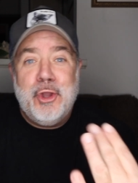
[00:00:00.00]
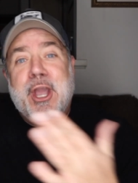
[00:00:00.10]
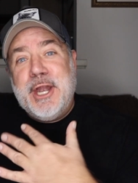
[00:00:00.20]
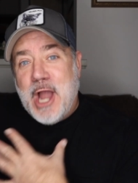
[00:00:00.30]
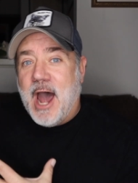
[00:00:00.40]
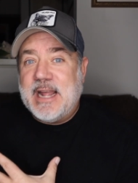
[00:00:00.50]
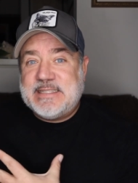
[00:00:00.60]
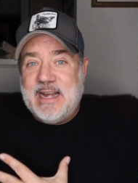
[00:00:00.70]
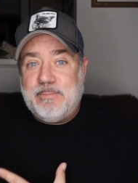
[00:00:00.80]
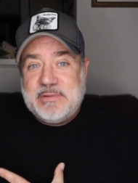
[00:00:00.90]
you could not
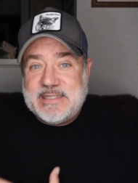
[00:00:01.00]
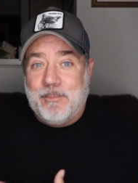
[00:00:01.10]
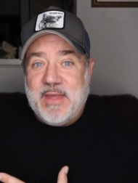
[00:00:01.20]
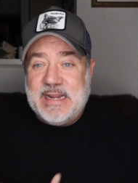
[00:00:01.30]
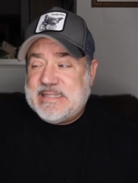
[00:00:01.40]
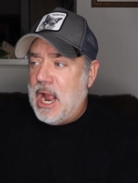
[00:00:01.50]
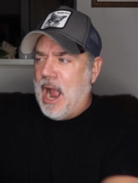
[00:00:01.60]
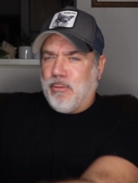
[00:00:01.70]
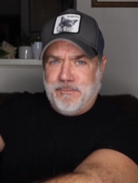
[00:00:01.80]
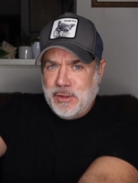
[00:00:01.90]
accept something and say,
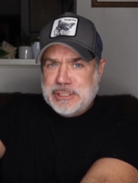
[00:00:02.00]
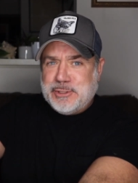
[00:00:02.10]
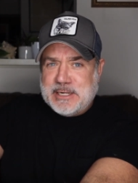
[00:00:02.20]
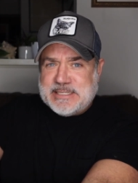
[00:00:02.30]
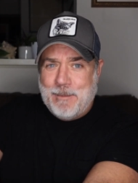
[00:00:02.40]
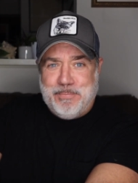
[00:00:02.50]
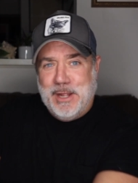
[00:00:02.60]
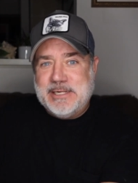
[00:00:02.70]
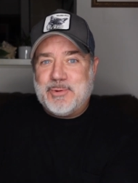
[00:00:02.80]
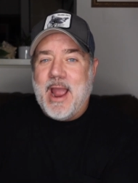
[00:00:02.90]
I refuse to accept
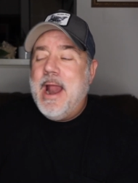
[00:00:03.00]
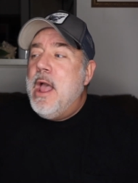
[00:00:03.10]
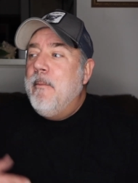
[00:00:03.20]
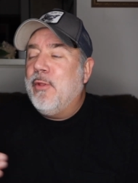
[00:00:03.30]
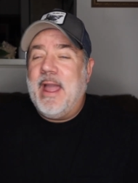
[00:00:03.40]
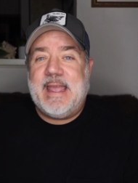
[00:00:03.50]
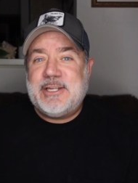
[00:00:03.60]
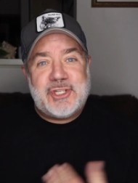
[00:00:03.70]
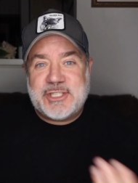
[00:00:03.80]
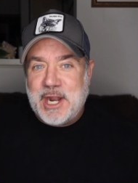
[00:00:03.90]
this, right? But, like,
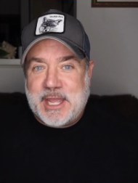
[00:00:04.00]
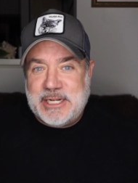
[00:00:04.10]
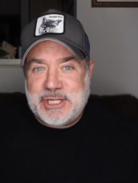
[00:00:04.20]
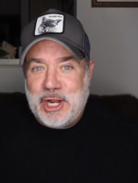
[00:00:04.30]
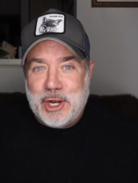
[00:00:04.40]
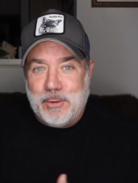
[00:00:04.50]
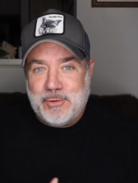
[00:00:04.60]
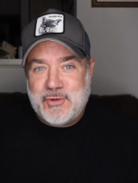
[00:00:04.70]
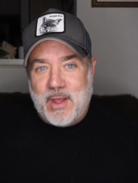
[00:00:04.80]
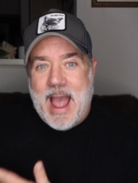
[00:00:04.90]
it's just going to continue
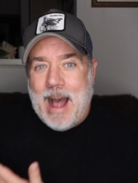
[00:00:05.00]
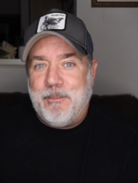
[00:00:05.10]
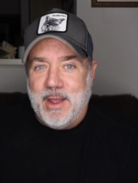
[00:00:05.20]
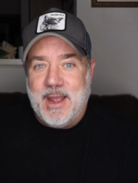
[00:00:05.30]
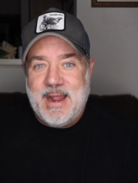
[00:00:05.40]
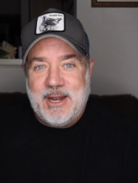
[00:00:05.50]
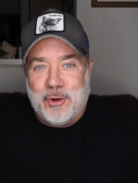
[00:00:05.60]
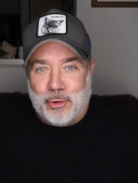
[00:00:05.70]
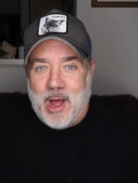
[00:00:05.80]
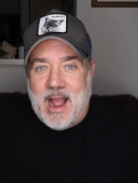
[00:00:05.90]
to, to happen in
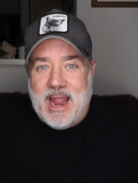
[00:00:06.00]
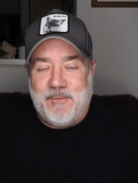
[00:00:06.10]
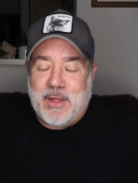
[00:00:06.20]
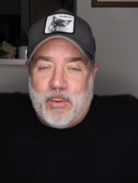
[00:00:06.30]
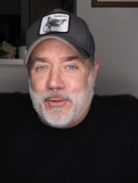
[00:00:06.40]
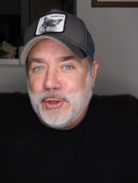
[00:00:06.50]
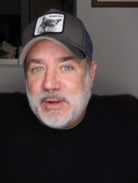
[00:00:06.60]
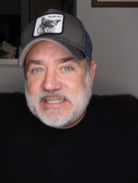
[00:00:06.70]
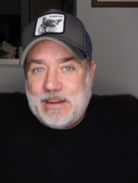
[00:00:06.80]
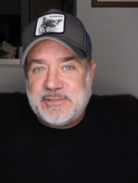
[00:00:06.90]
your life, like, whether
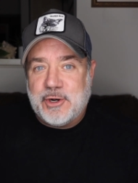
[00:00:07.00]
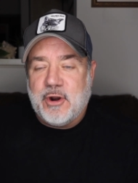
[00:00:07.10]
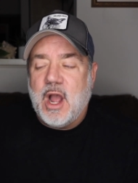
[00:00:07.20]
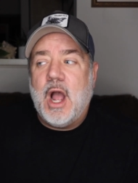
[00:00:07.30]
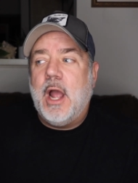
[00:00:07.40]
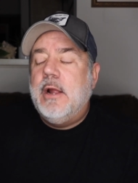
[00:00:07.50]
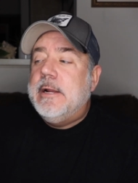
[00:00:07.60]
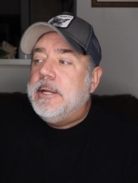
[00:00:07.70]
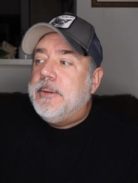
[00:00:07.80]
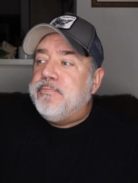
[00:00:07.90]
you accept it or not.
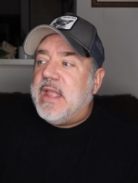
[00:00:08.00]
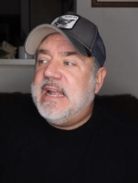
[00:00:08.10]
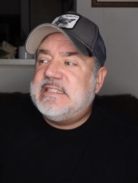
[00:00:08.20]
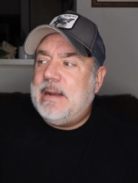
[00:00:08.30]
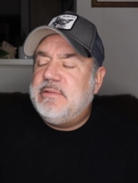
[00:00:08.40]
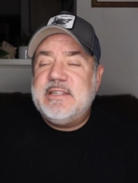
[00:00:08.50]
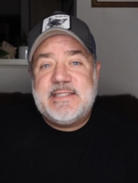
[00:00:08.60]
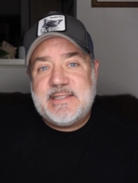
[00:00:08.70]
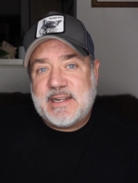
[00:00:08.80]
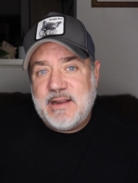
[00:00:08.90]

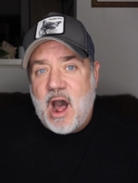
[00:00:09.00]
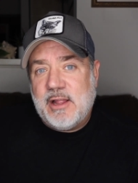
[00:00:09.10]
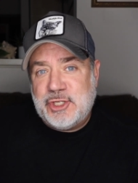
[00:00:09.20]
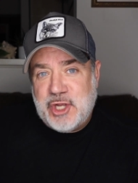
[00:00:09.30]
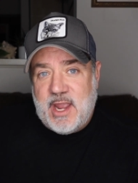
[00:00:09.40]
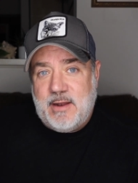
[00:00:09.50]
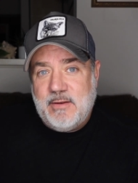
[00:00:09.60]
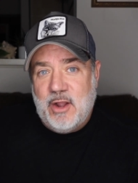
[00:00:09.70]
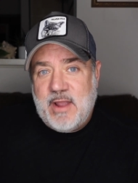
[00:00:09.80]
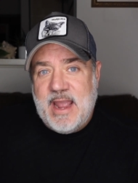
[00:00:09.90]
Acceptance is
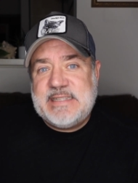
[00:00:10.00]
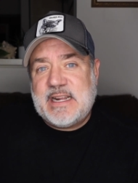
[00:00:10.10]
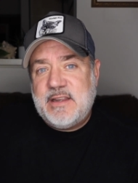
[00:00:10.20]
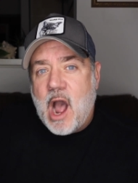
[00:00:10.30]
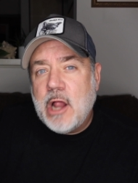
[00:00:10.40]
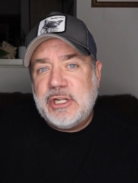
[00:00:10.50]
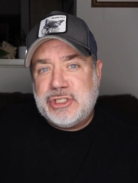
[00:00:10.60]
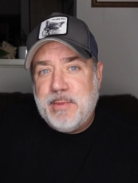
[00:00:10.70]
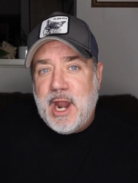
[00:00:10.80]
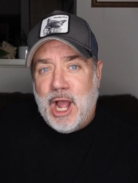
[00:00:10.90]
acknowledging, okay? It's
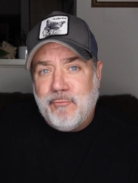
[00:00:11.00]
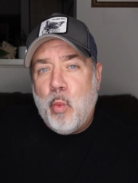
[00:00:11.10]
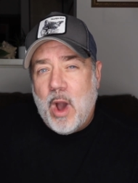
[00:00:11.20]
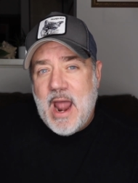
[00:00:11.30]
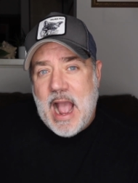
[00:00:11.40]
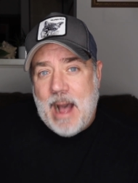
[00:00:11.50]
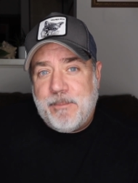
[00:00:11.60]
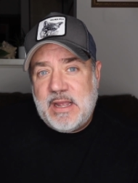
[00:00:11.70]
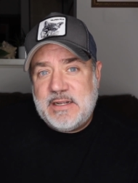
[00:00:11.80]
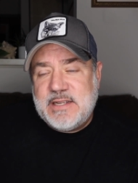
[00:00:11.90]
acknowledgement of what
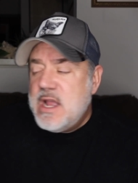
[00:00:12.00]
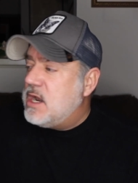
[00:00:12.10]
happened,